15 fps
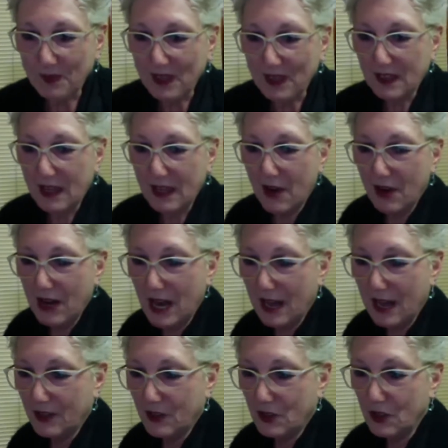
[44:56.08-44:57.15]
Karen
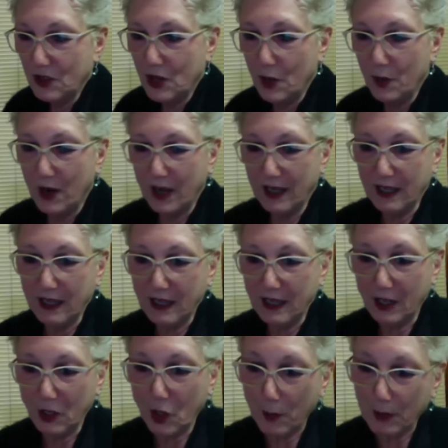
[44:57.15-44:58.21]
asks, do you know where I can get a
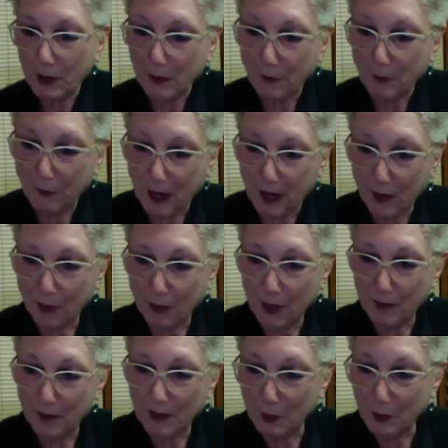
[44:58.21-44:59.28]
copy of Frank
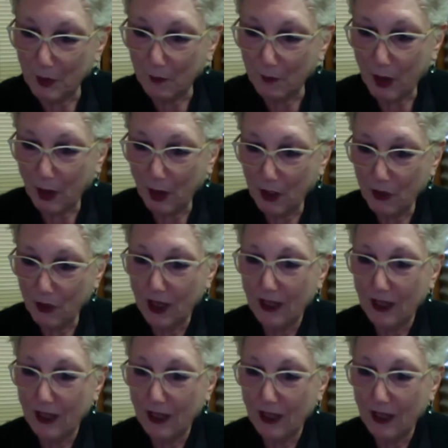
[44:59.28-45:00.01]
Prem's book of poetry?